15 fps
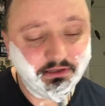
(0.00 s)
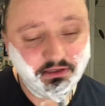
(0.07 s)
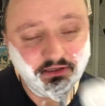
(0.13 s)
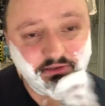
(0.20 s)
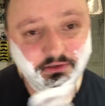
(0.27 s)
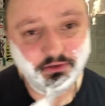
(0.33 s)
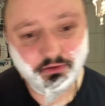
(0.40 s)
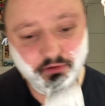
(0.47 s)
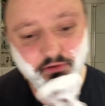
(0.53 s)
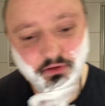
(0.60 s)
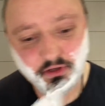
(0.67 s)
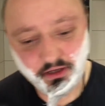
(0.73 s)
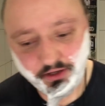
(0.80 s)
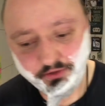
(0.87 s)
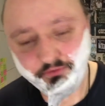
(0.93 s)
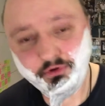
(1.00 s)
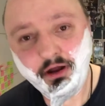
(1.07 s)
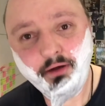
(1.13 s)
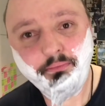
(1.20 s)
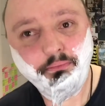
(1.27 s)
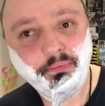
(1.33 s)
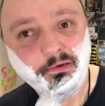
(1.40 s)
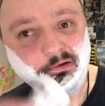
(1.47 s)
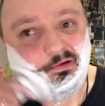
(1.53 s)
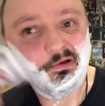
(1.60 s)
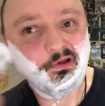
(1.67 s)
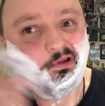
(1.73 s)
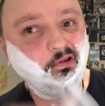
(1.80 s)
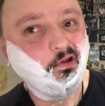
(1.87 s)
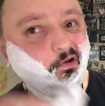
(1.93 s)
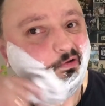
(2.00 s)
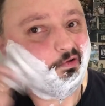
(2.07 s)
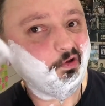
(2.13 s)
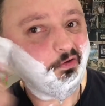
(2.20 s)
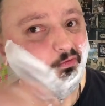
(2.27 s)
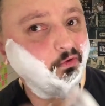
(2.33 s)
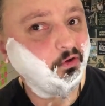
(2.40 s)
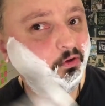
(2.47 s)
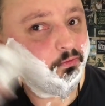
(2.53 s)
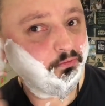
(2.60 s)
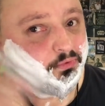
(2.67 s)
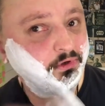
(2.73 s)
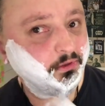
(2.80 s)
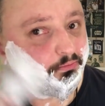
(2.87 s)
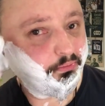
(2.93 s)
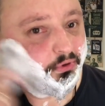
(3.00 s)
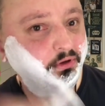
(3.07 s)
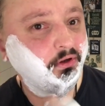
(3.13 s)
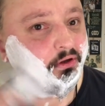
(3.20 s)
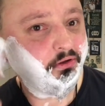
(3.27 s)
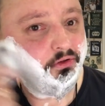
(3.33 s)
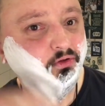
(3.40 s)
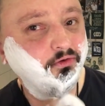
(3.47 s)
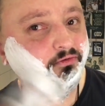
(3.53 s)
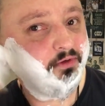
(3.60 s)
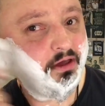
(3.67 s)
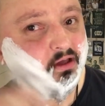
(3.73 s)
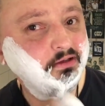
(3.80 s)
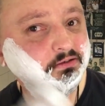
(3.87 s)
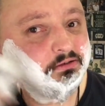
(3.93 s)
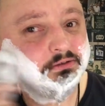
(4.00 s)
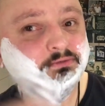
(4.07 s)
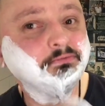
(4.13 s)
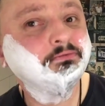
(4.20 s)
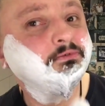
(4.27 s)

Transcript: So you lather up, and now you have a good prep on your face.